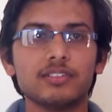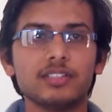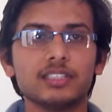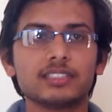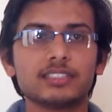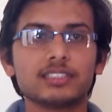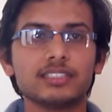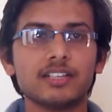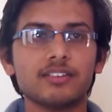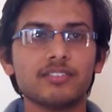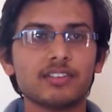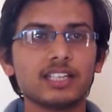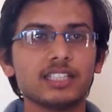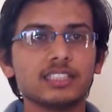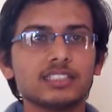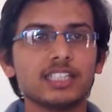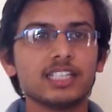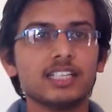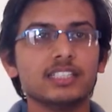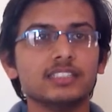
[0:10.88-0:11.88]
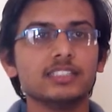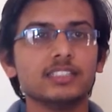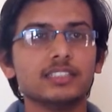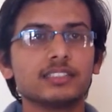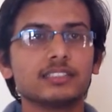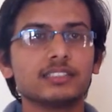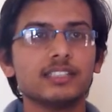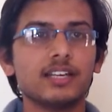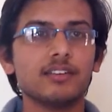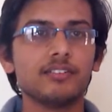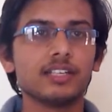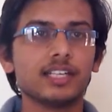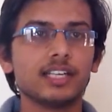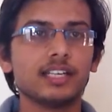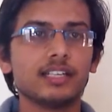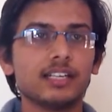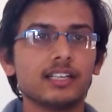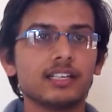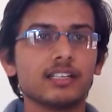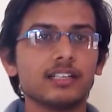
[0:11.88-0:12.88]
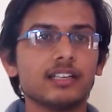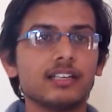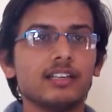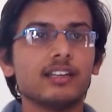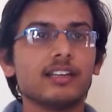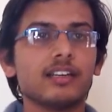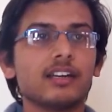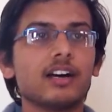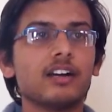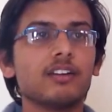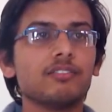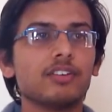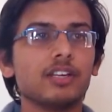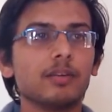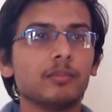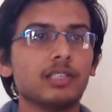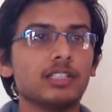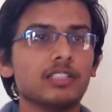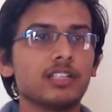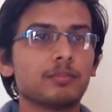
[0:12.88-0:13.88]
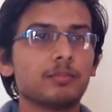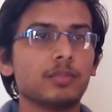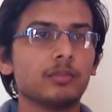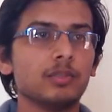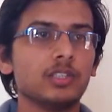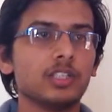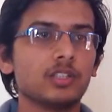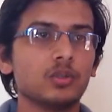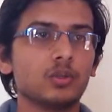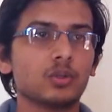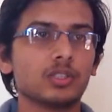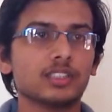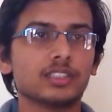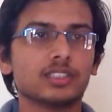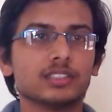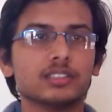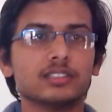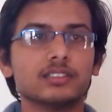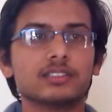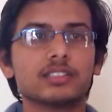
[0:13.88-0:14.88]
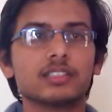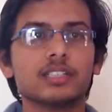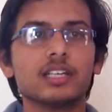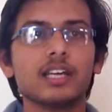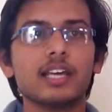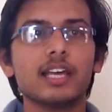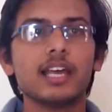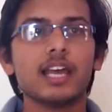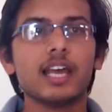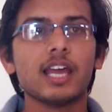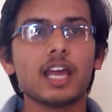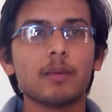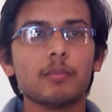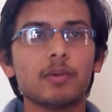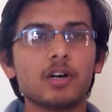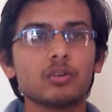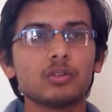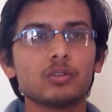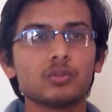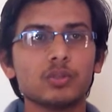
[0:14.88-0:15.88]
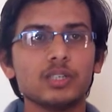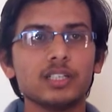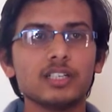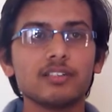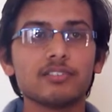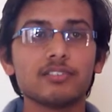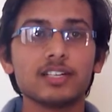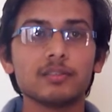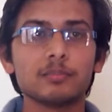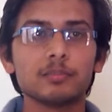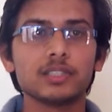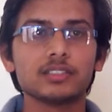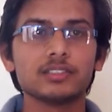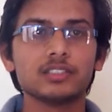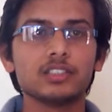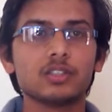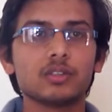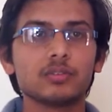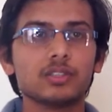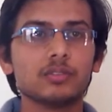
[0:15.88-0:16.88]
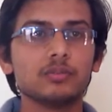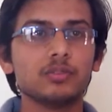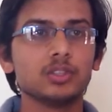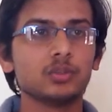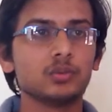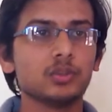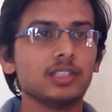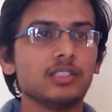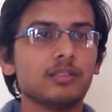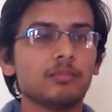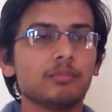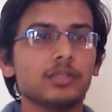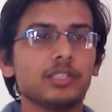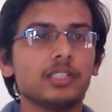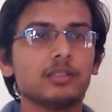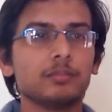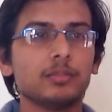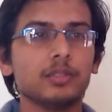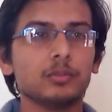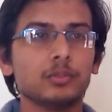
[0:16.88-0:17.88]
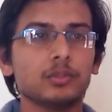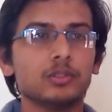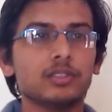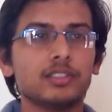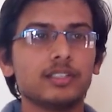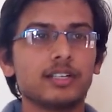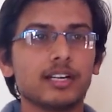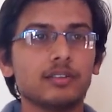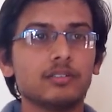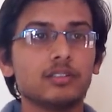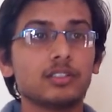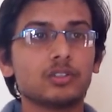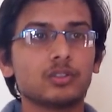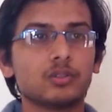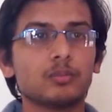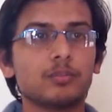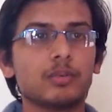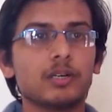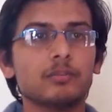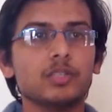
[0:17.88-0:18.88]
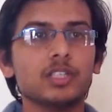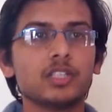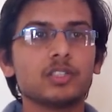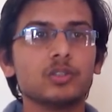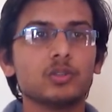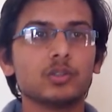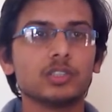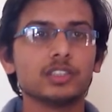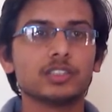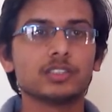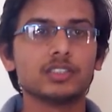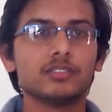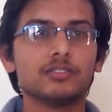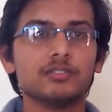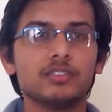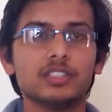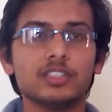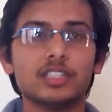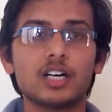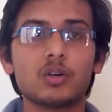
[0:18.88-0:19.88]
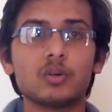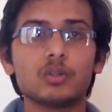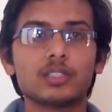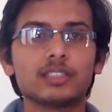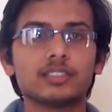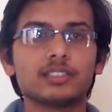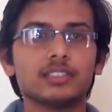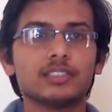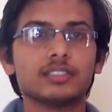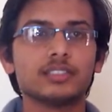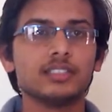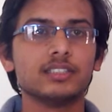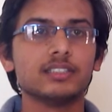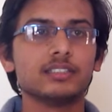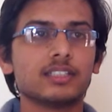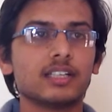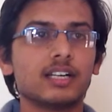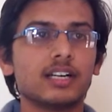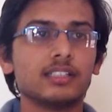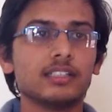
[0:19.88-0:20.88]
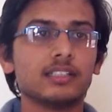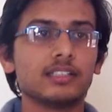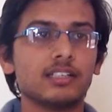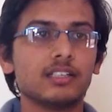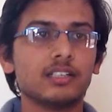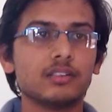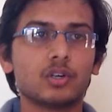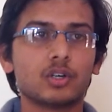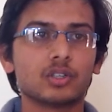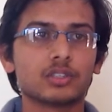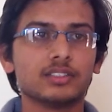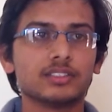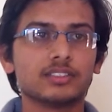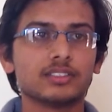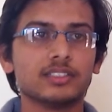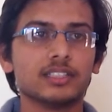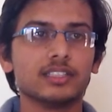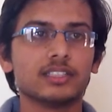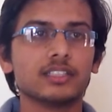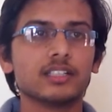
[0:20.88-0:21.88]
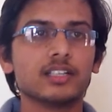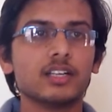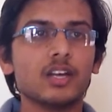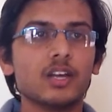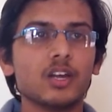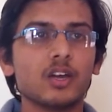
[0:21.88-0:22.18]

They face several challenges navigating in unfamiliar public locations. About 25% of the visually impaired people travel through public locations without assistance other than a walking stick.